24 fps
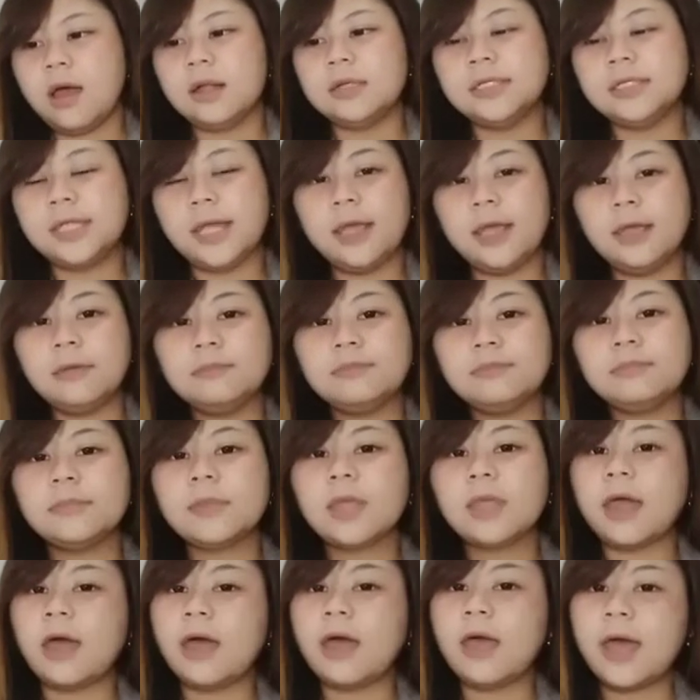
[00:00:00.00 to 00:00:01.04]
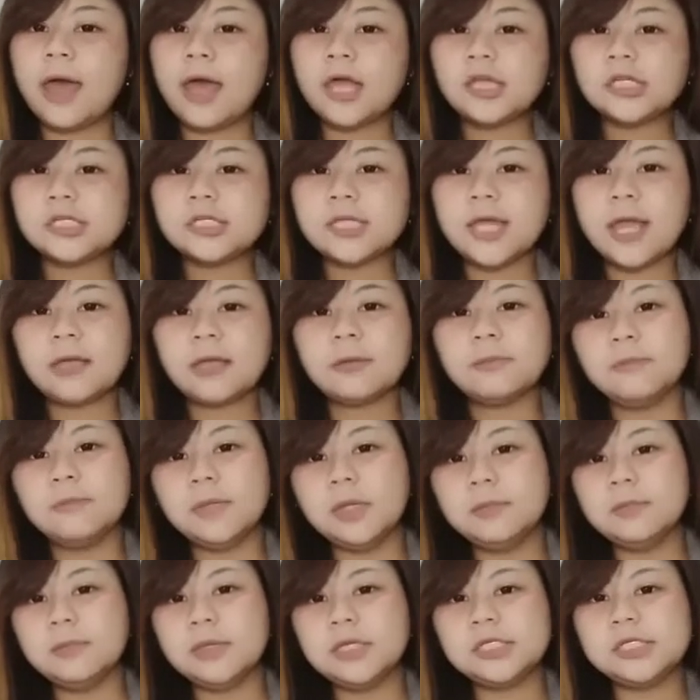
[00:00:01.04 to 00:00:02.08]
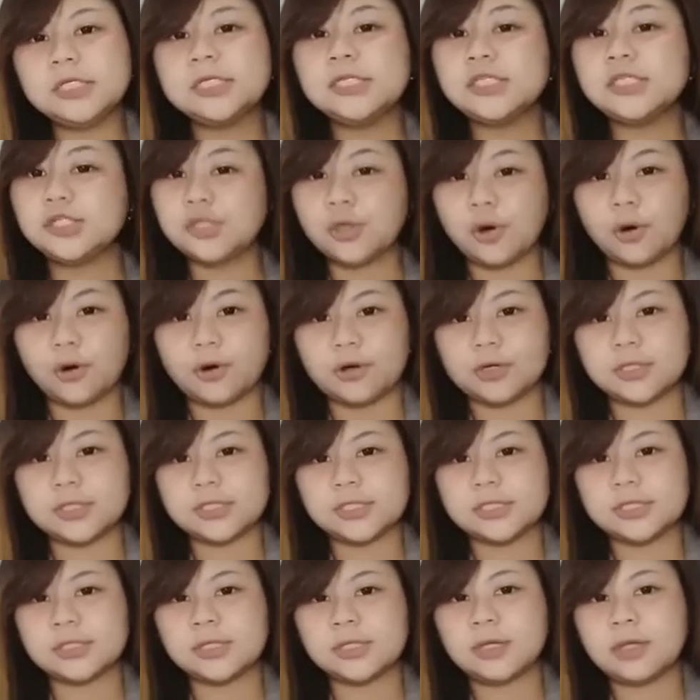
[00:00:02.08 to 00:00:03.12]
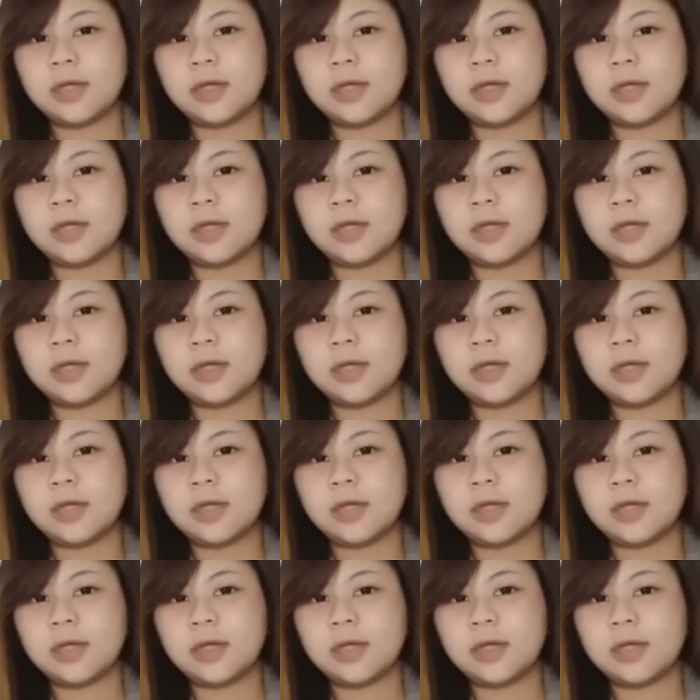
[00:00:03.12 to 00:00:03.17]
named #BBC Shorts,